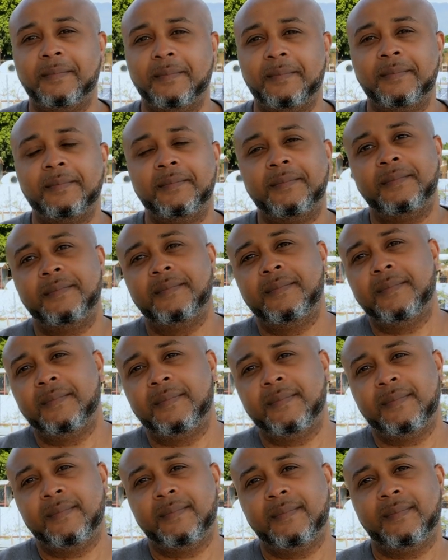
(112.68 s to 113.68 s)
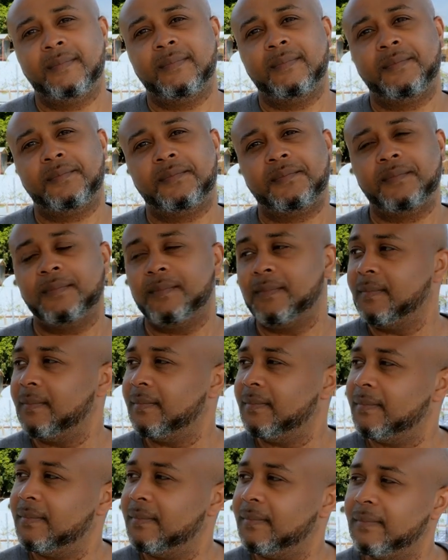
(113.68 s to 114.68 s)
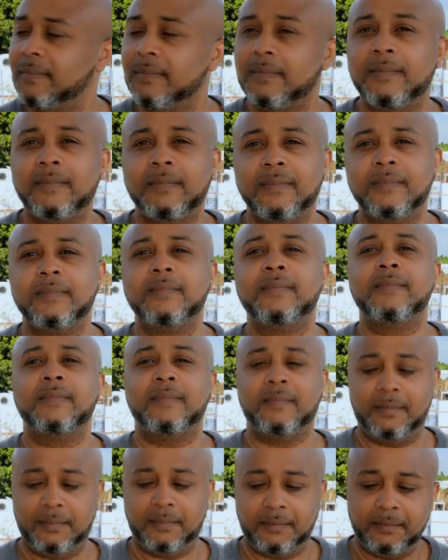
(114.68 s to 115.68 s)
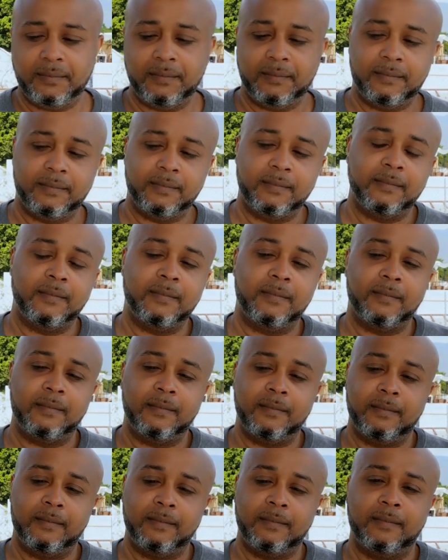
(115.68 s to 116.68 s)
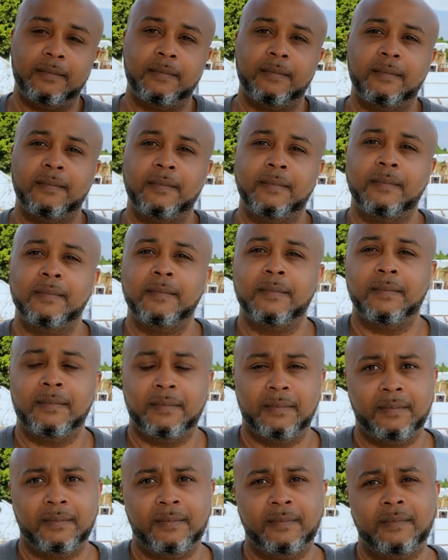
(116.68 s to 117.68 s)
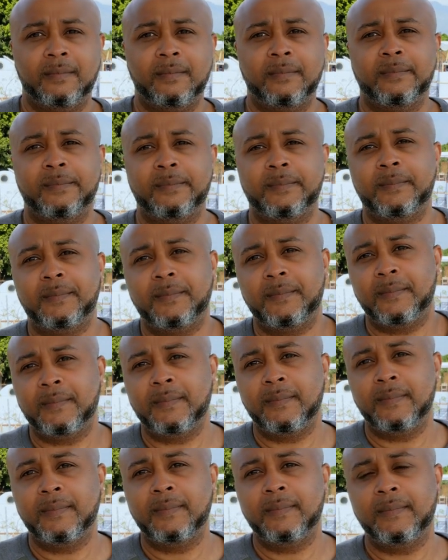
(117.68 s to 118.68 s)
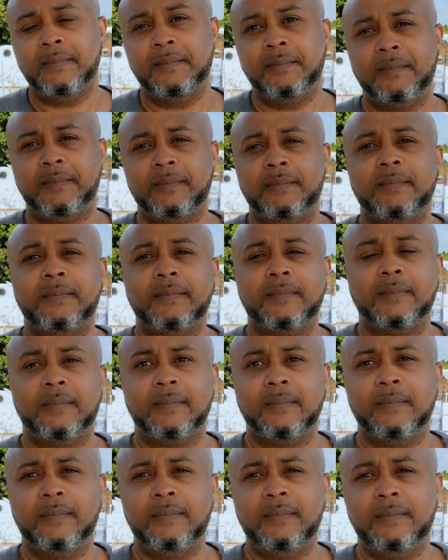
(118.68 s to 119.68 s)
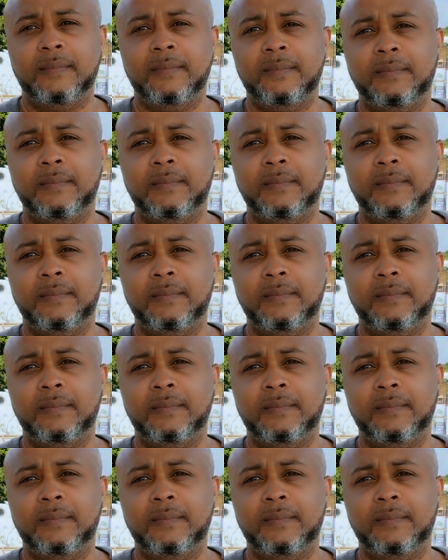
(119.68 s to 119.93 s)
This person isn't speaking.